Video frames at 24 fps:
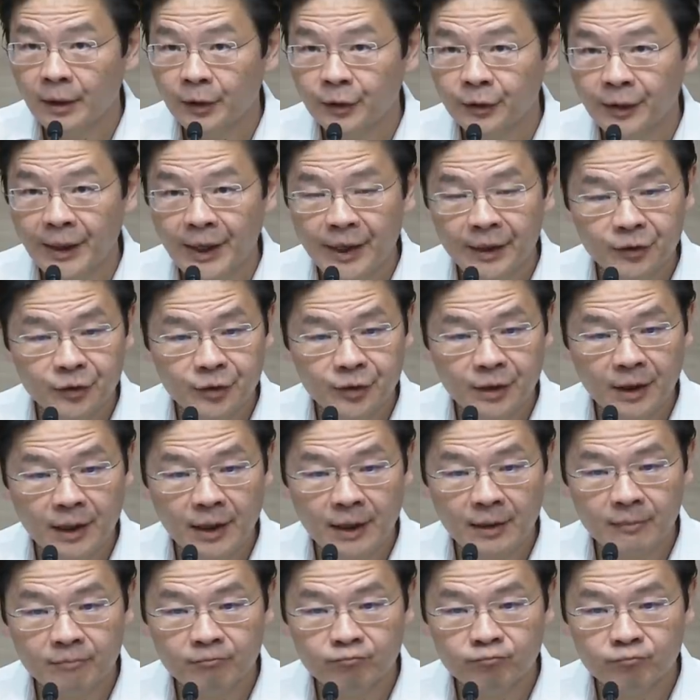that
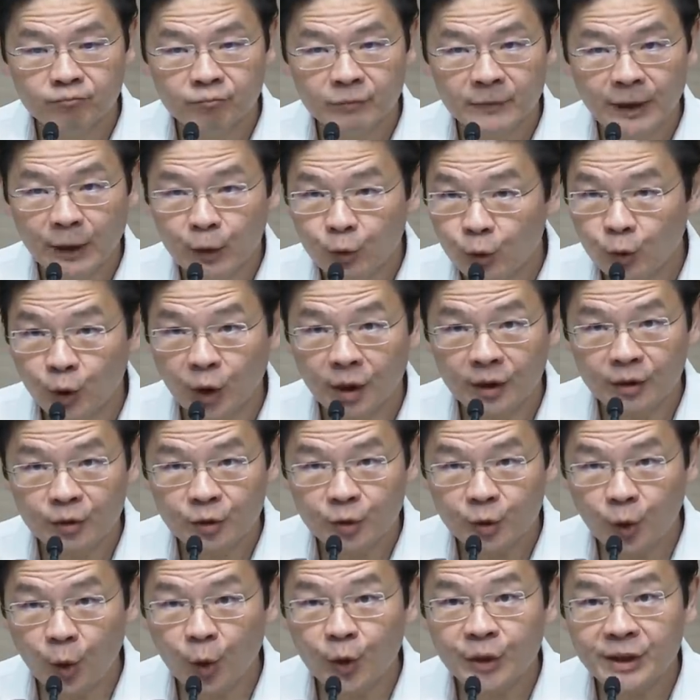they do not
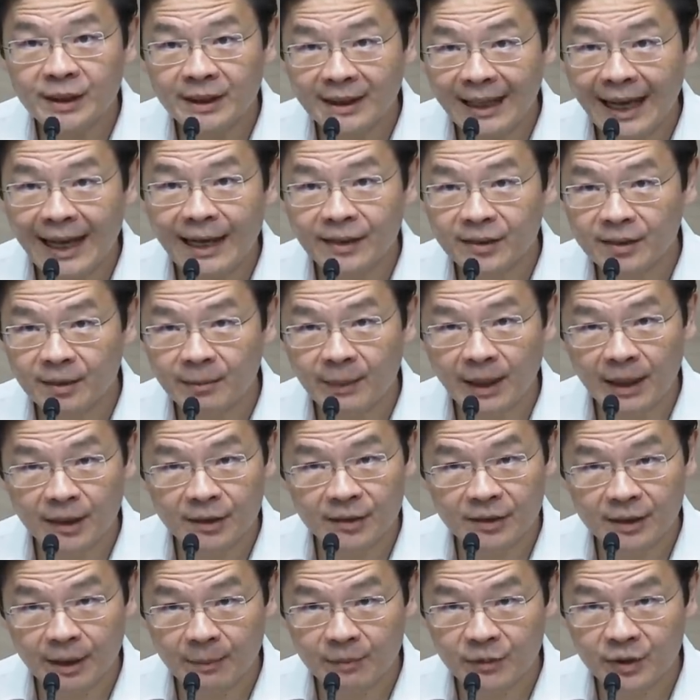socialize
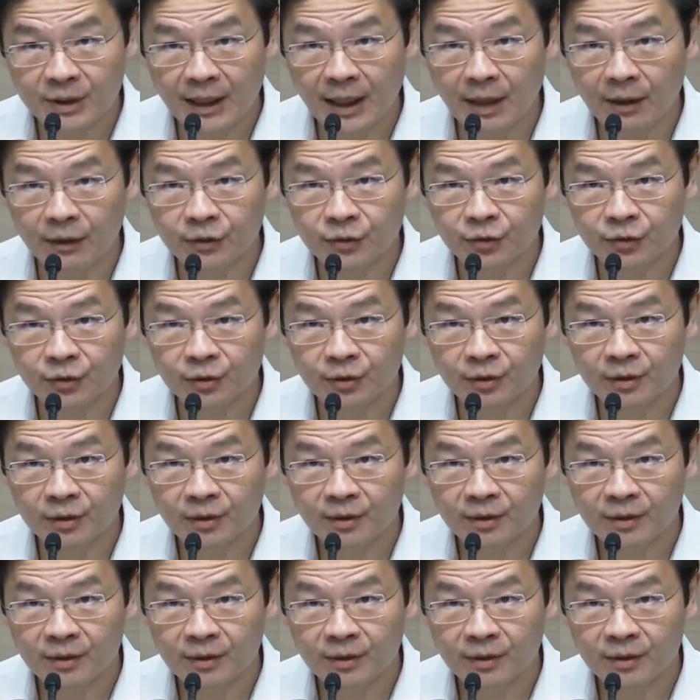amongst themselves,